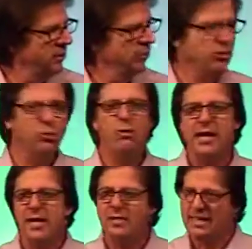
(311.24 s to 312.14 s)
when you
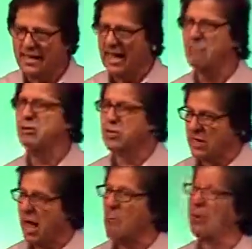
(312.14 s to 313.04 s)
take the time to
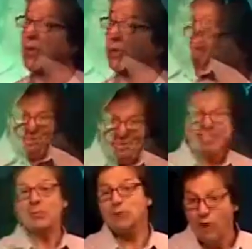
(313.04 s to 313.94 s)
stop and tell
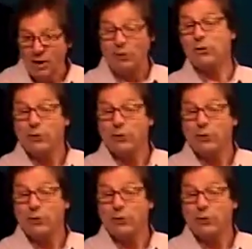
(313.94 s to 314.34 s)
Jesus what to